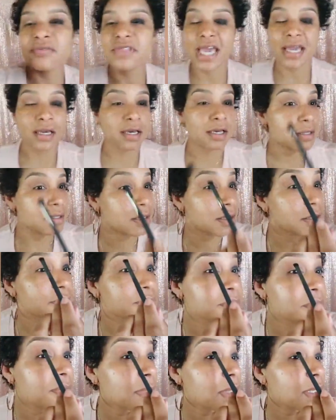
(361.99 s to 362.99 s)
color,
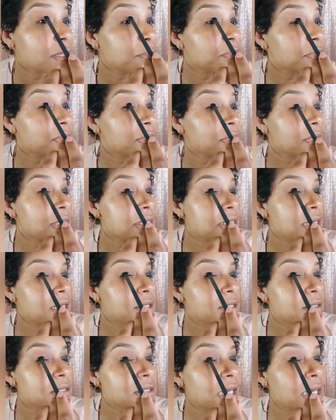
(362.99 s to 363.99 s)
put it on this
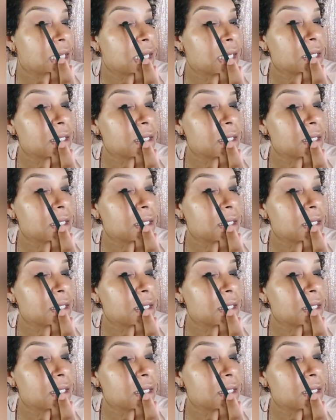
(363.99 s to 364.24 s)
other side. I'm